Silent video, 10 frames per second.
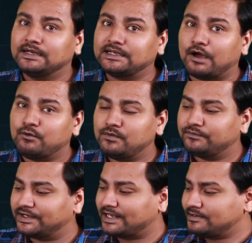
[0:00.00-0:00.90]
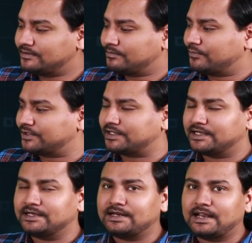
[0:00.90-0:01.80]
Now we can put it
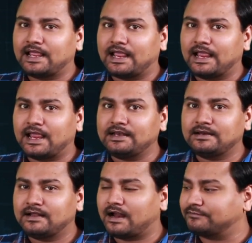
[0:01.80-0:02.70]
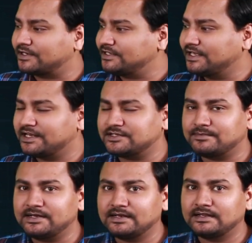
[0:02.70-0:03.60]
here, and after
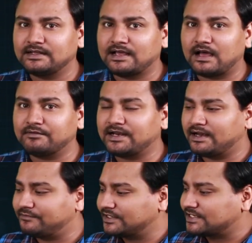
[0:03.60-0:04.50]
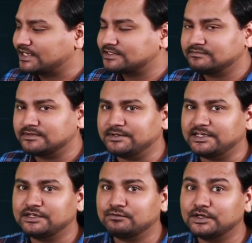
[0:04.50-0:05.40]
rearrangement, our f dash x will
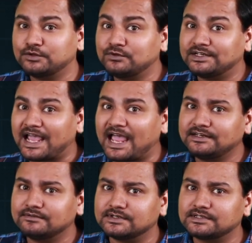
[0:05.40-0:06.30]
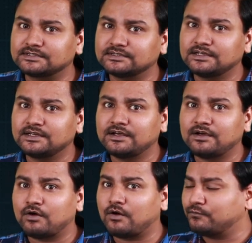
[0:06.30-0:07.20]
be equal to tan inverse
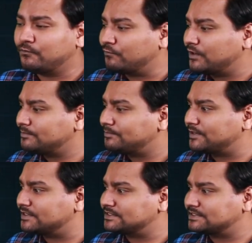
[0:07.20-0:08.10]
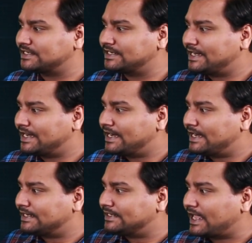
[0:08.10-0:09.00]
of 1 plus
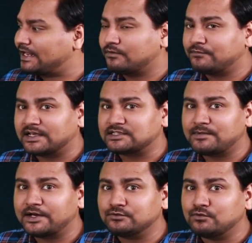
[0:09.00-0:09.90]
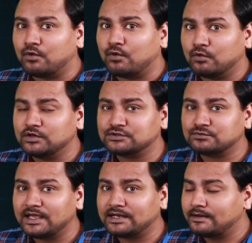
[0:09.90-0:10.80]
tan of x by 2 whole
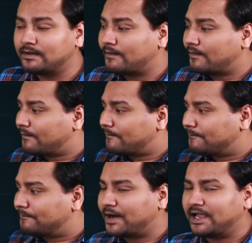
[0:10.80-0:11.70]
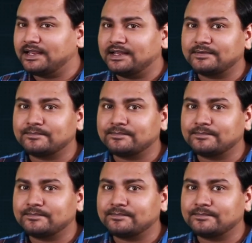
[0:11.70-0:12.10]
square by